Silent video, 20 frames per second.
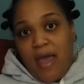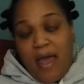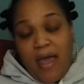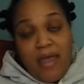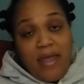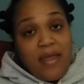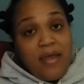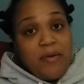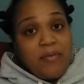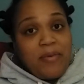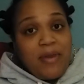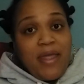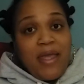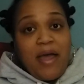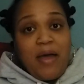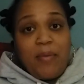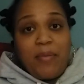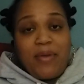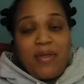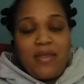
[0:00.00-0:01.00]
I am
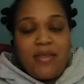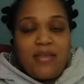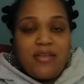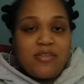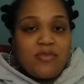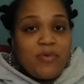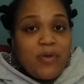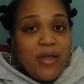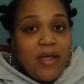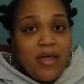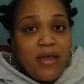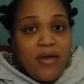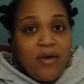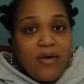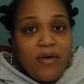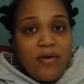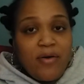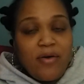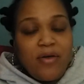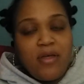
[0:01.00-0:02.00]
Naamah
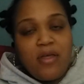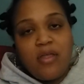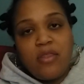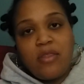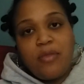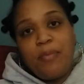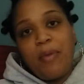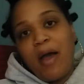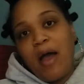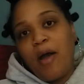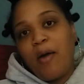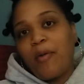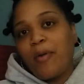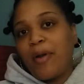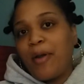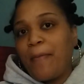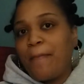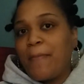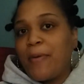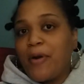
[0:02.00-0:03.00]
Israel, the
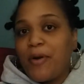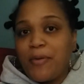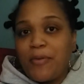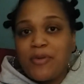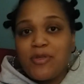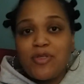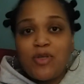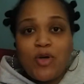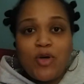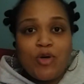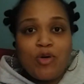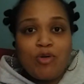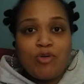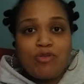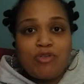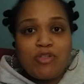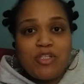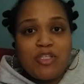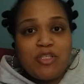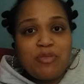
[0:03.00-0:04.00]
Power and Purpose
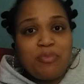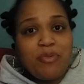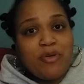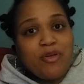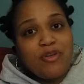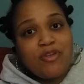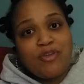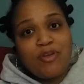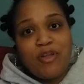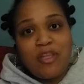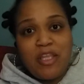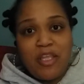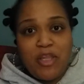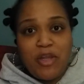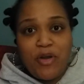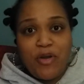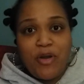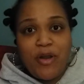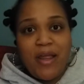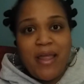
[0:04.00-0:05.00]
Coach, spiritual
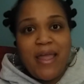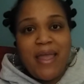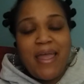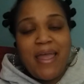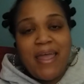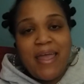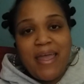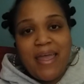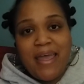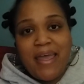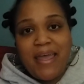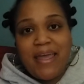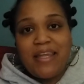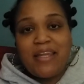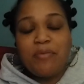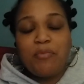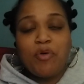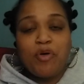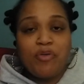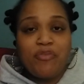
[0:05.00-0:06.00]
leader,
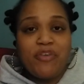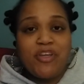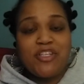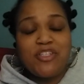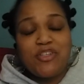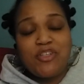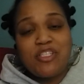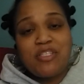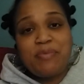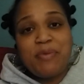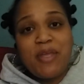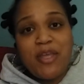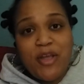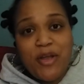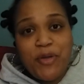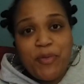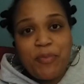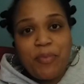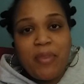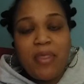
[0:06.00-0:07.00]
and motivational
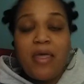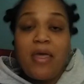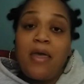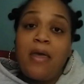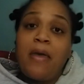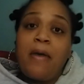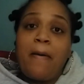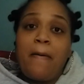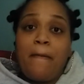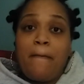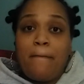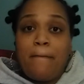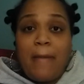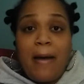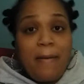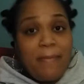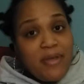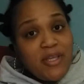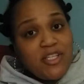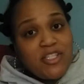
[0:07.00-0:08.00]
speaker.
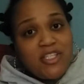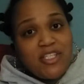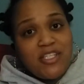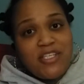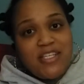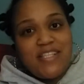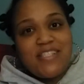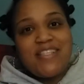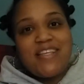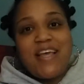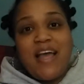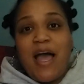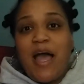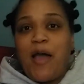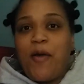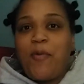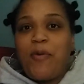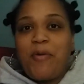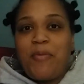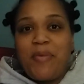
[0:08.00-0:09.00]
My mission is to
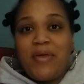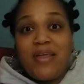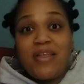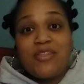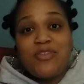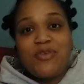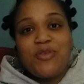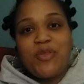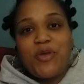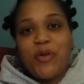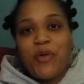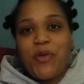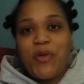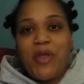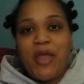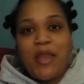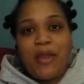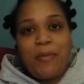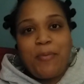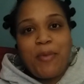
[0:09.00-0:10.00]
guide women into their
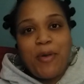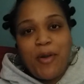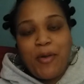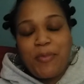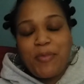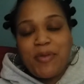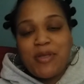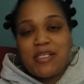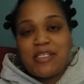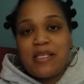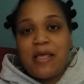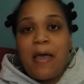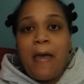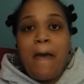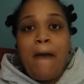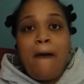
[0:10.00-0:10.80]
creative purpose